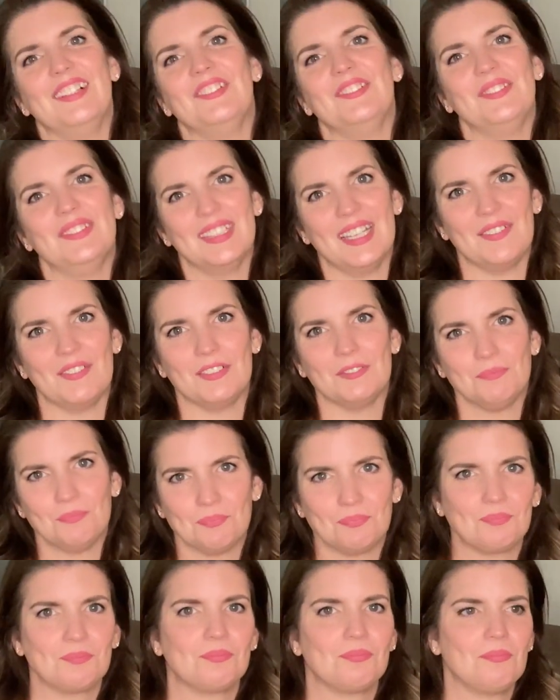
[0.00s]
well, whatever.
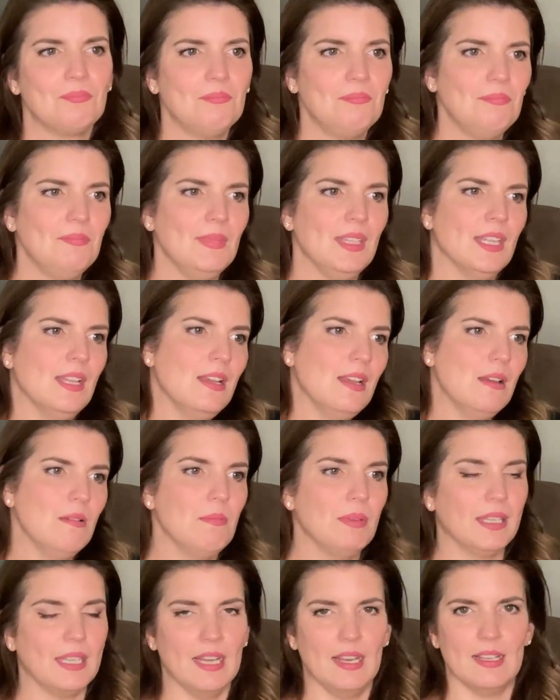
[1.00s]

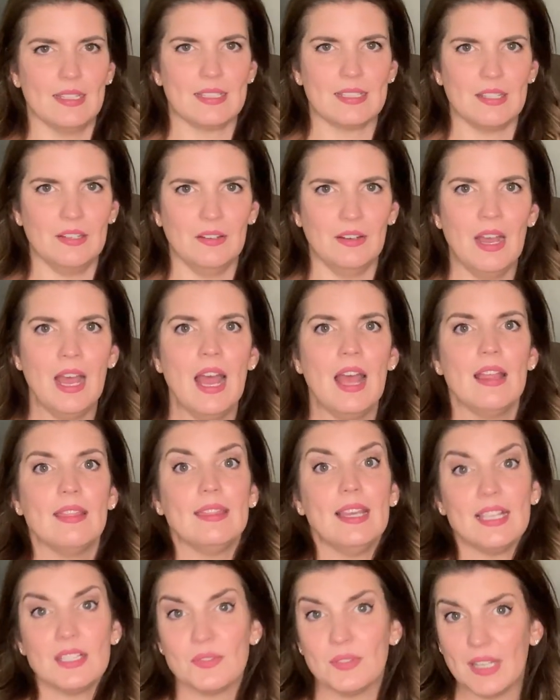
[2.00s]
But yeah, so
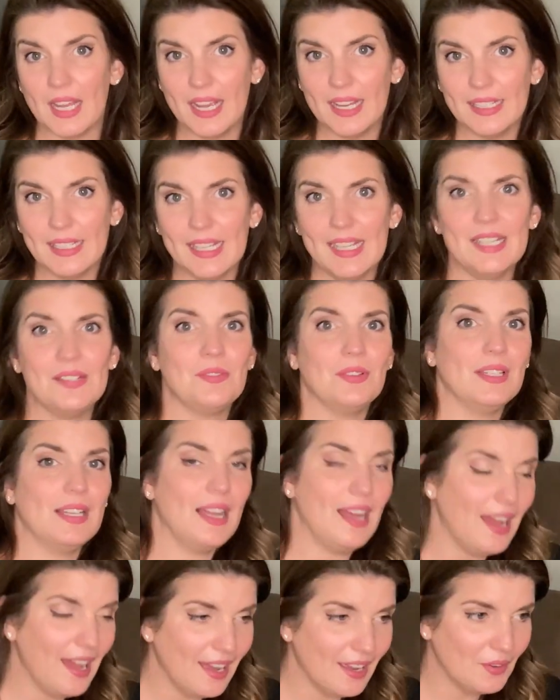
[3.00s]
that's what I need,
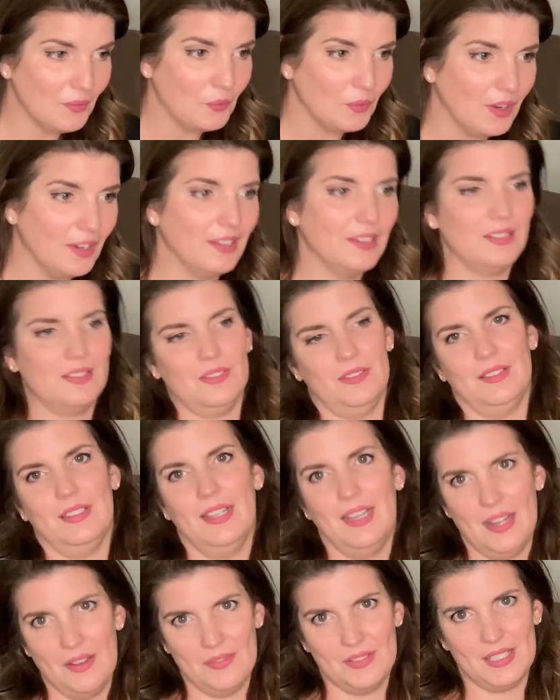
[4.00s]
what I want when
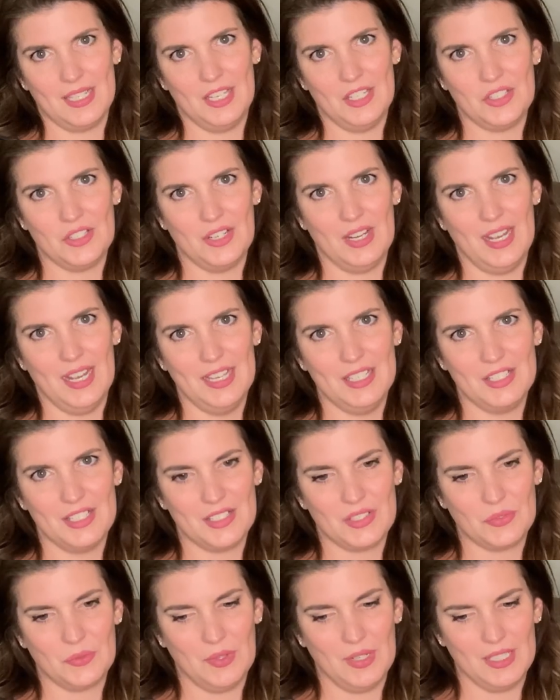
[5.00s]
I have a seizure. I
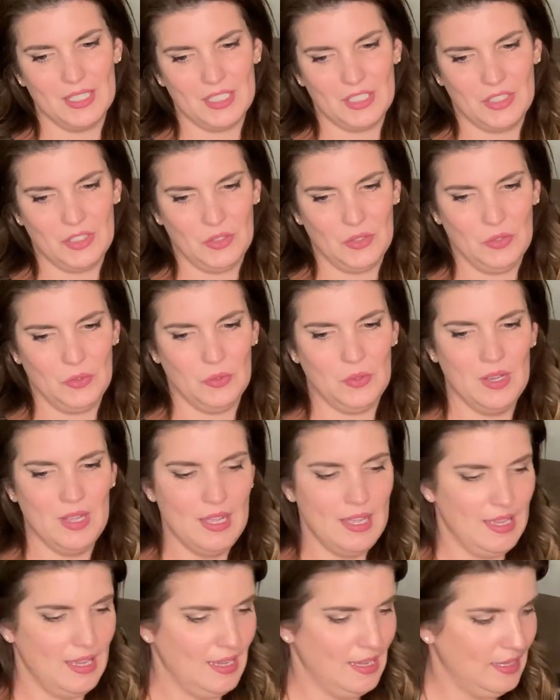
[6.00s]
just want to
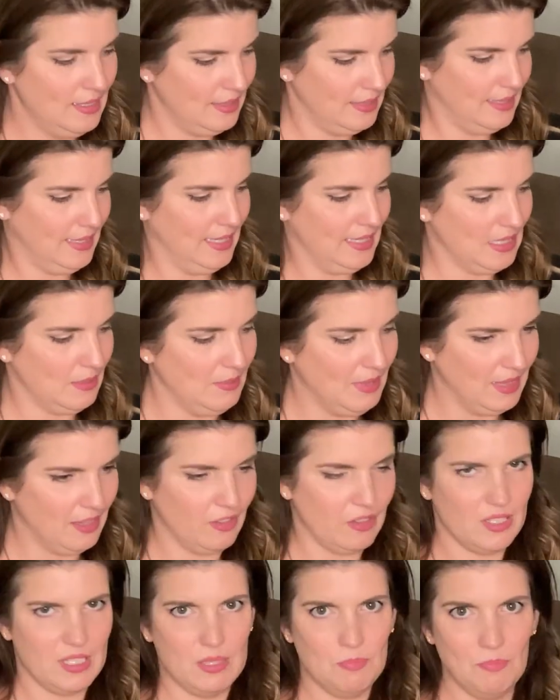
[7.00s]
get to my
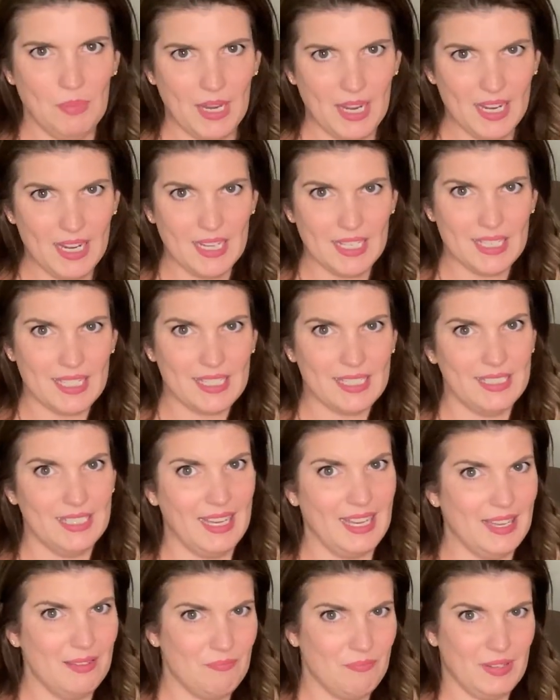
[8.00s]
little space,
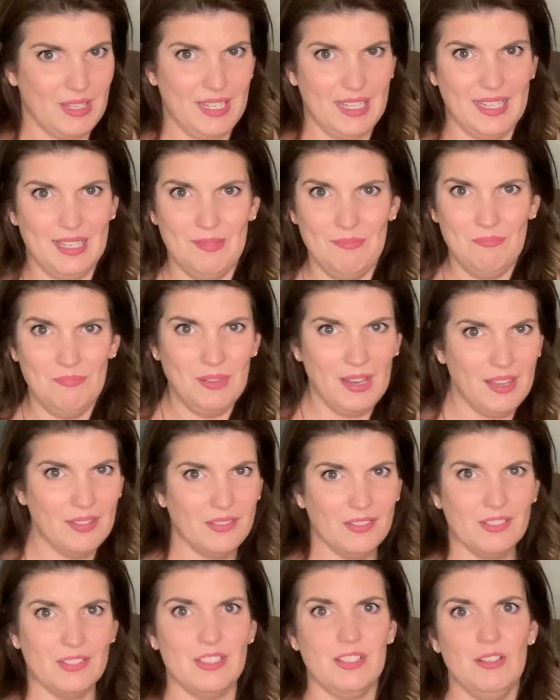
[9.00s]
not be
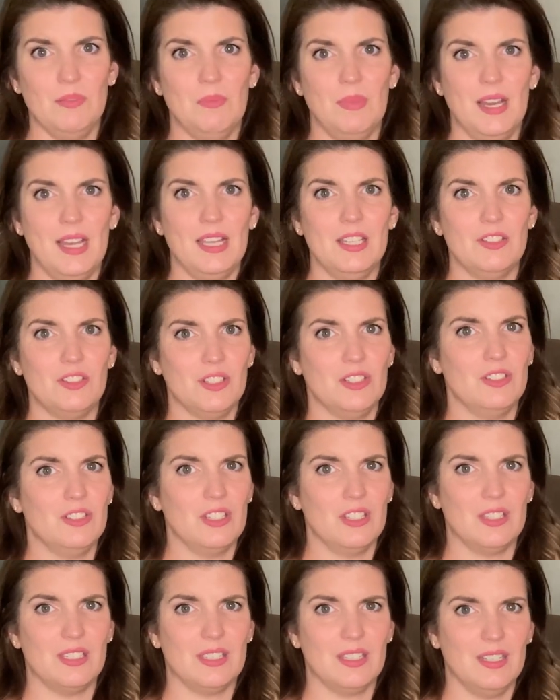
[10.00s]
bothered too much, and
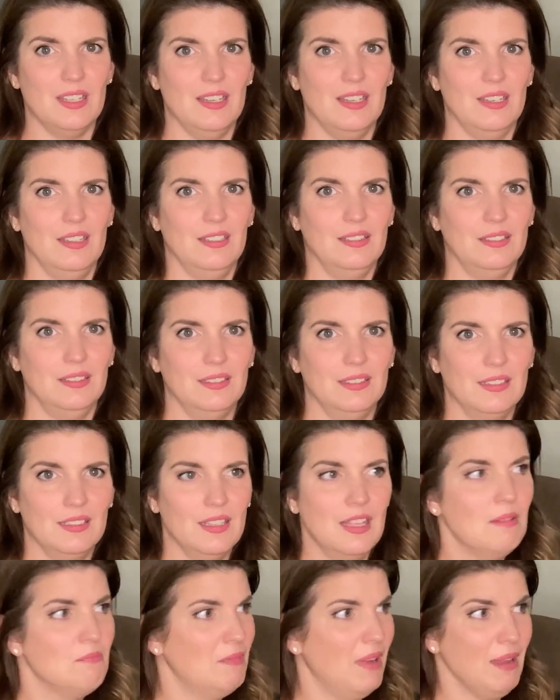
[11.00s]
just, uh,
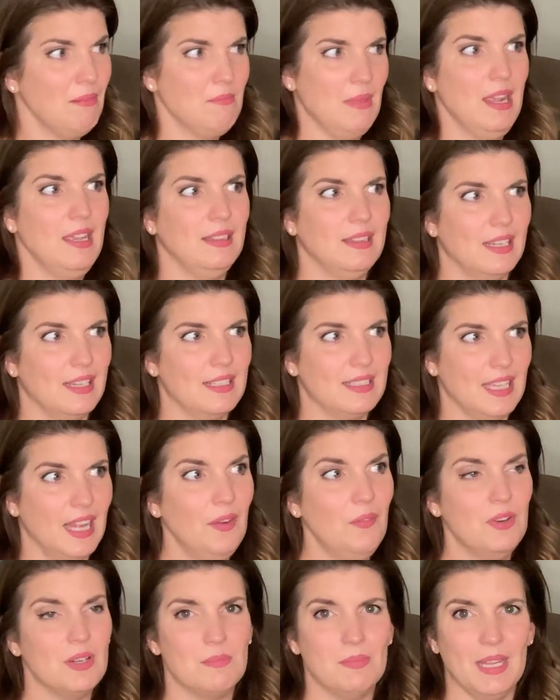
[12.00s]
my main thing is I
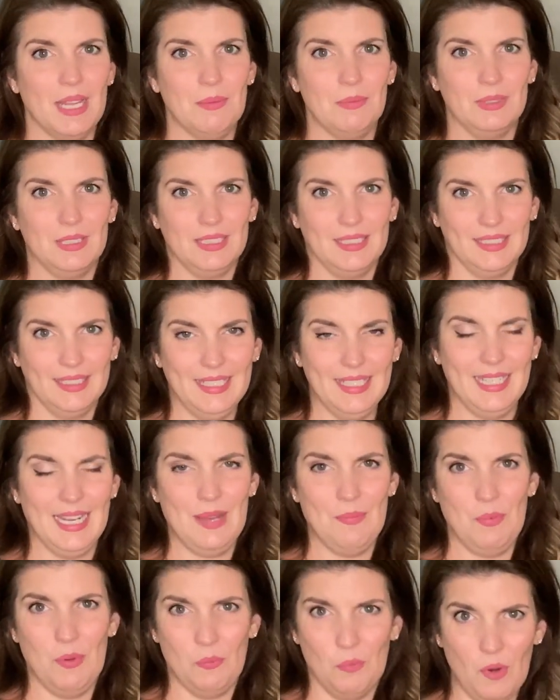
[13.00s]
want to be able to get
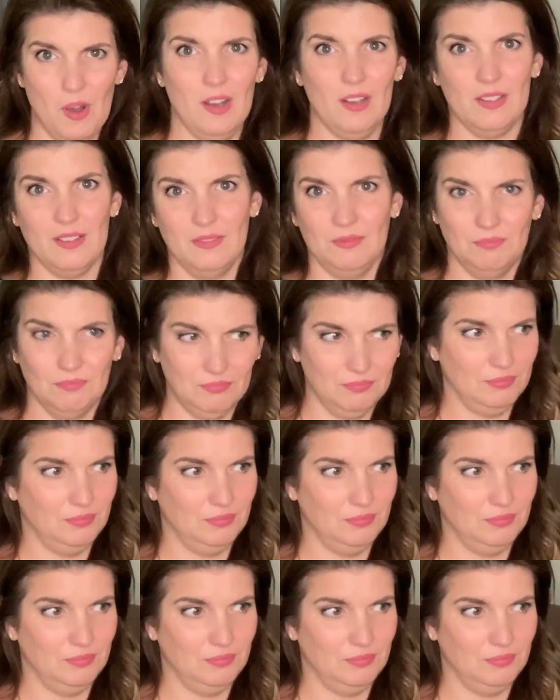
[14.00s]
up and walk and